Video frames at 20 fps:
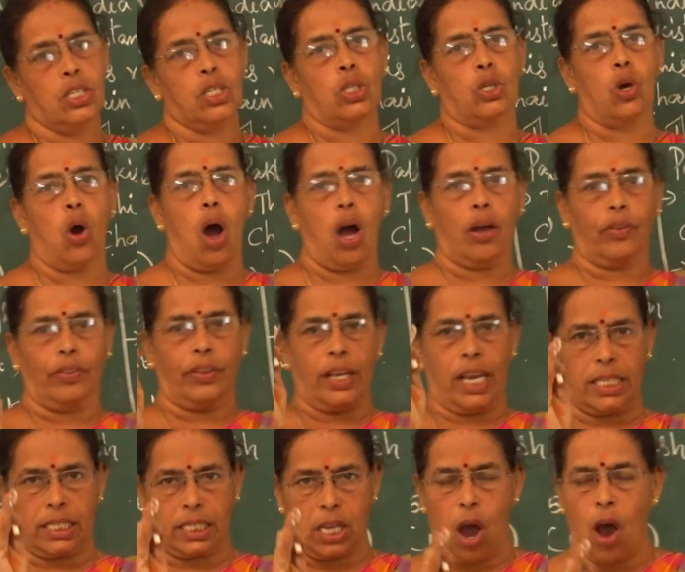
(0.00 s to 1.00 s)
So
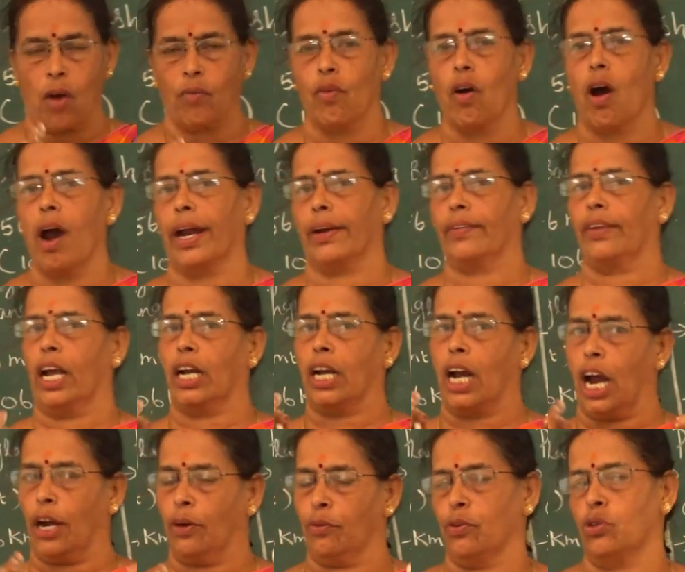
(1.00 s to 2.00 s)
this avoid the
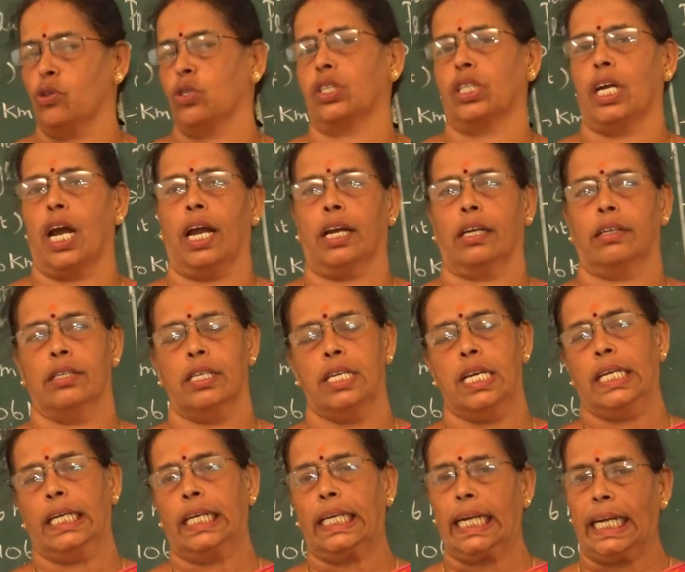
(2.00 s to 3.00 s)
confusion.
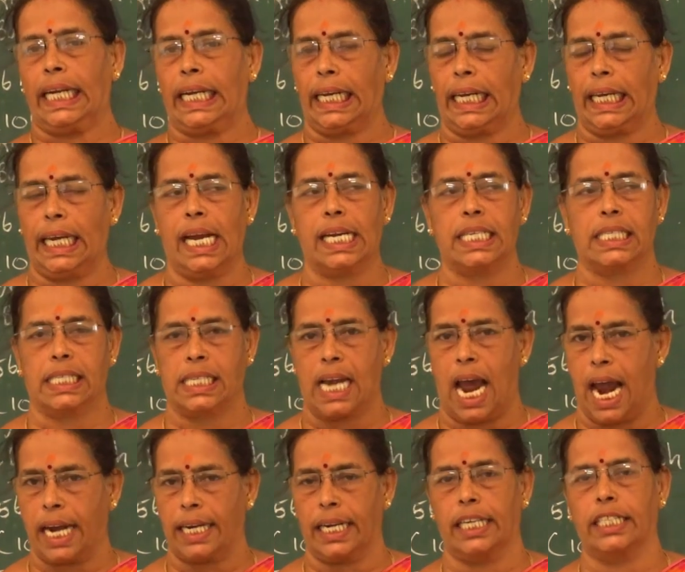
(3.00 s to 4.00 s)
Indian
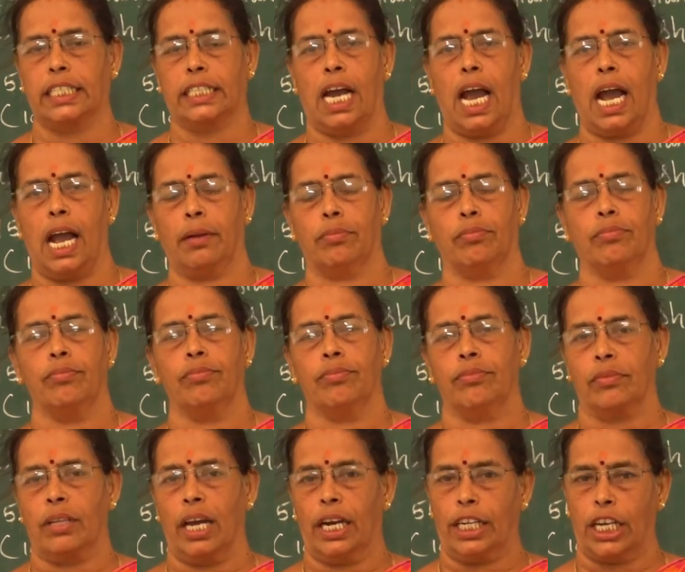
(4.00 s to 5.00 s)
standard time,
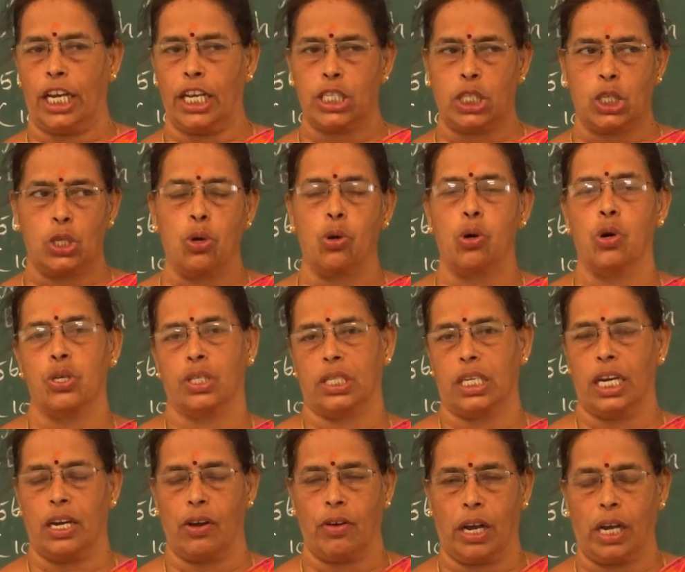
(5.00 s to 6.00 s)
that is used
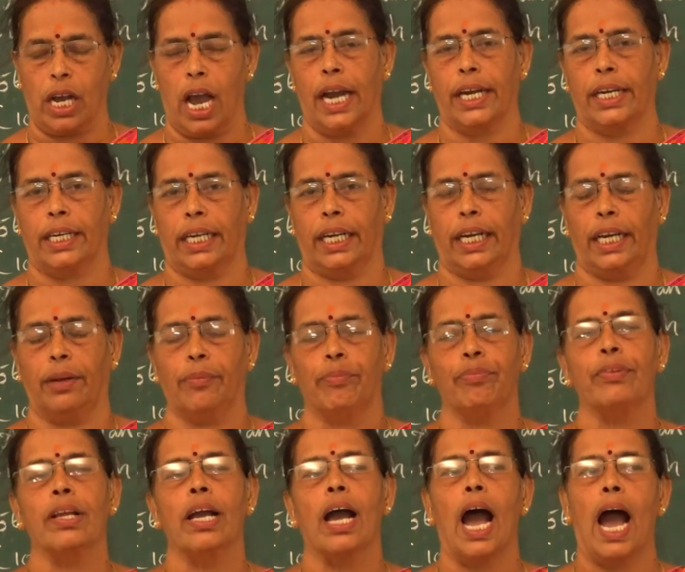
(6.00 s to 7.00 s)
in our country,
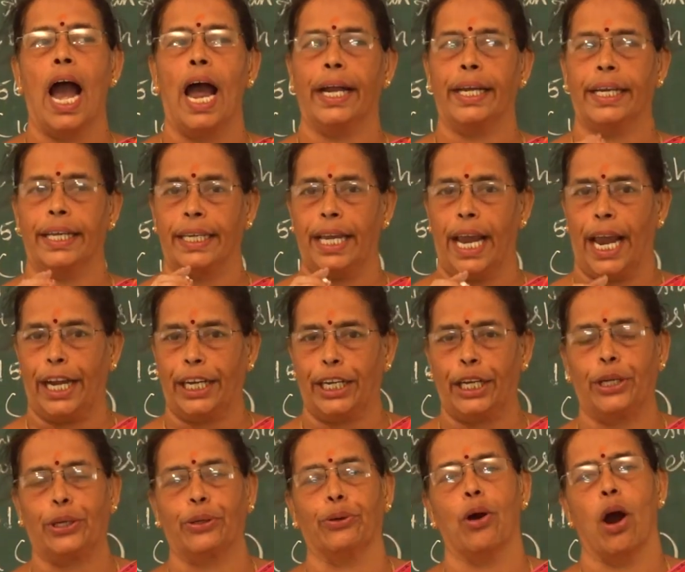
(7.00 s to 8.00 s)
and
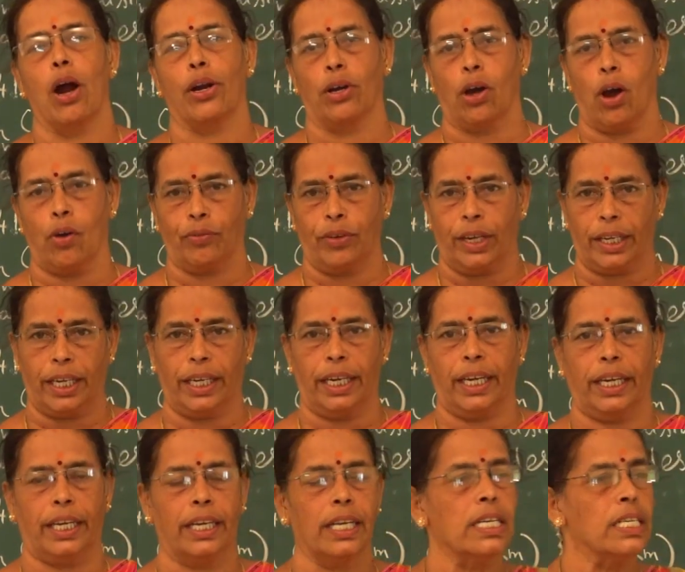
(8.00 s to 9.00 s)
82.5
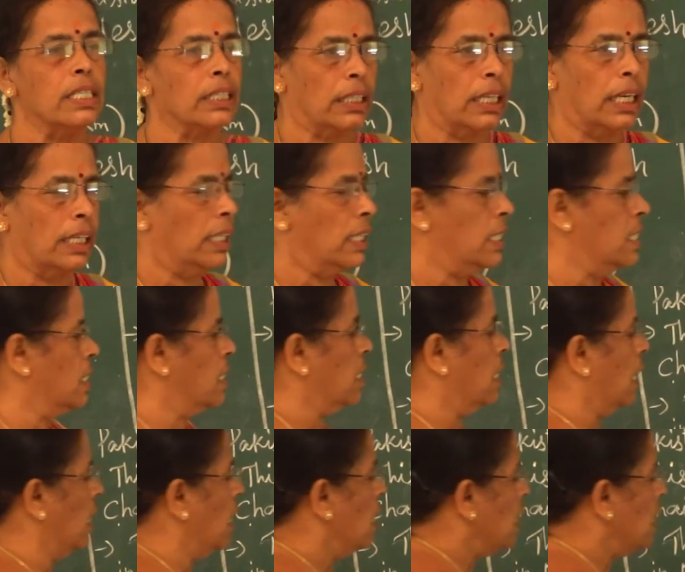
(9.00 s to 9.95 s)
degree, that is the